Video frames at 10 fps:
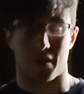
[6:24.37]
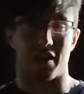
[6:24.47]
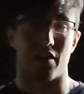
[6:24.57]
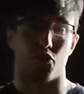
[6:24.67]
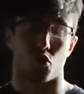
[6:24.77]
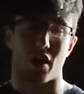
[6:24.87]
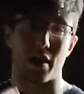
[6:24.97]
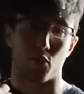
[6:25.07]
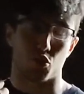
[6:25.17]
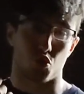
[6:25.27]
and if you're
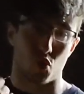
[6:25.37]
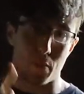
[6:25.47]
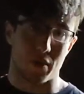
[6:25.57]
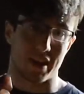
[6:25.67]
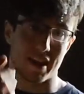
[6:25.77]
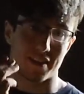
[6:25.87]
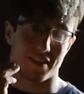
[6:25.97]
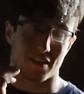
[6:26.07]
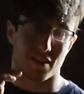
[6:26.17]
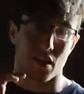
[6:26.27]
able to replicate
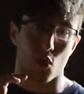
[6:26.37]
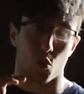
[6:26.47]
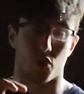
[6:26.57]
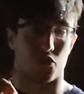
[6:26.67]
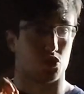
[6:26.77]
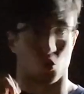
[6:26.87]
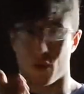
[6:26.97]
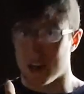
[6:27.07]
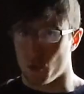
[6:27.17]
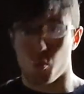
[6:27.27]
it with the
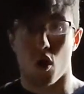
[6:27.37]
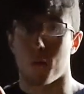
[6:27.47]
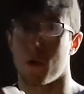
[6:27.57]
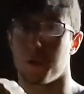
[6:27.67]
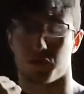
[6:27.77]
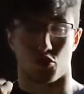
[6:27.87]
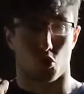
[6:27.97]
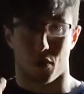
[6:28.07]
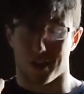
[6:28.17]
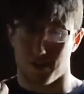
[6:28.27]
right warm-ups, the
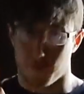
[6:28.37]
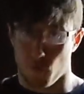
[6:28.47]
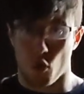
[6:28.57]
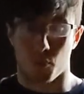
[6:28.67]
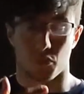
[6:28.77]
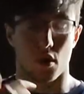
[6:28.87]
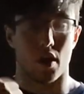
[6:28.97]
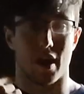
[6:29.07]
right form,